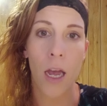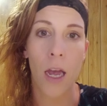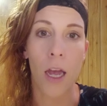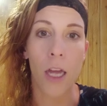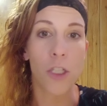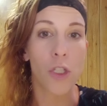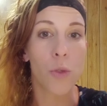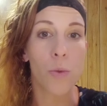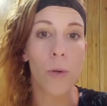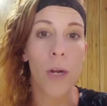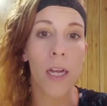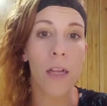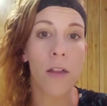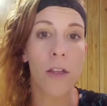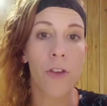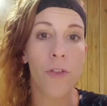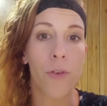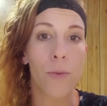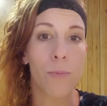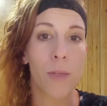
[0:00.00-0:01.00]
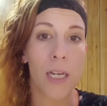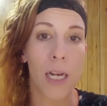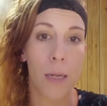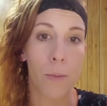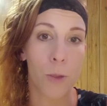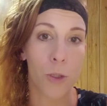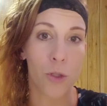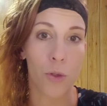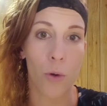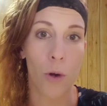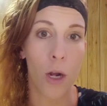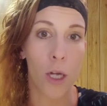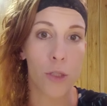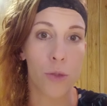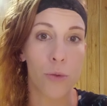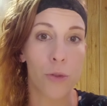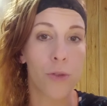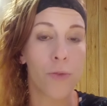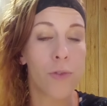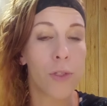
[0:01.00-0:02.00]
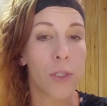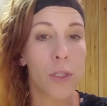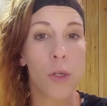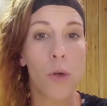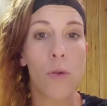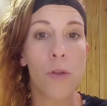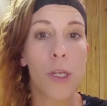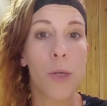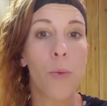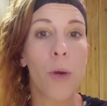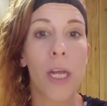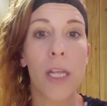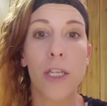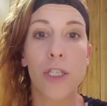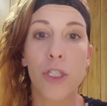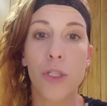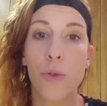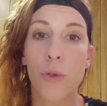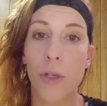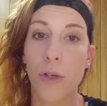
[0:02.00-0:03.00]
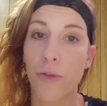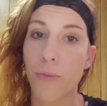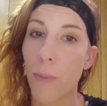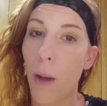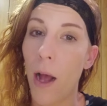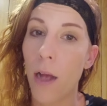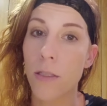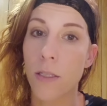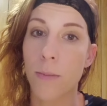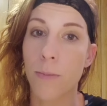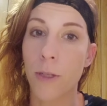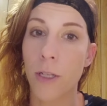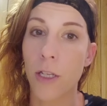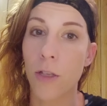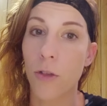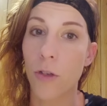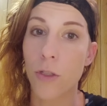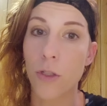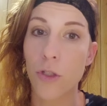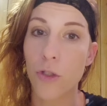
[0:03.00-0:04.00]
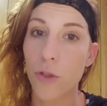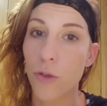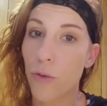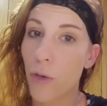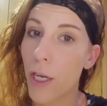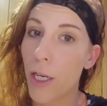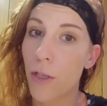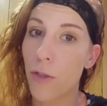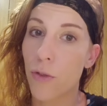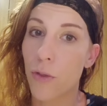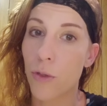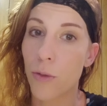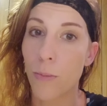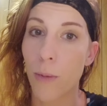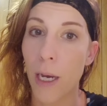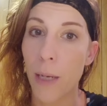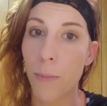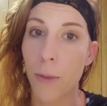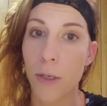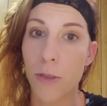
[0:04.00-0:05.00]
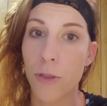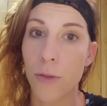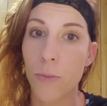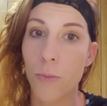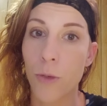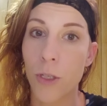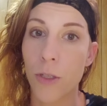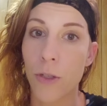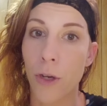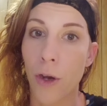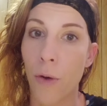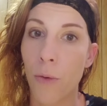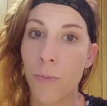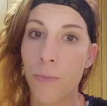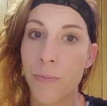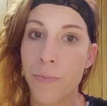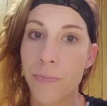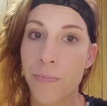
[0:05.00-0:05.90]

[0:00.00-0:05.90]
And directly from the neighbor's garage roof is the only way that you could have possibly looked straight into my bedroom window.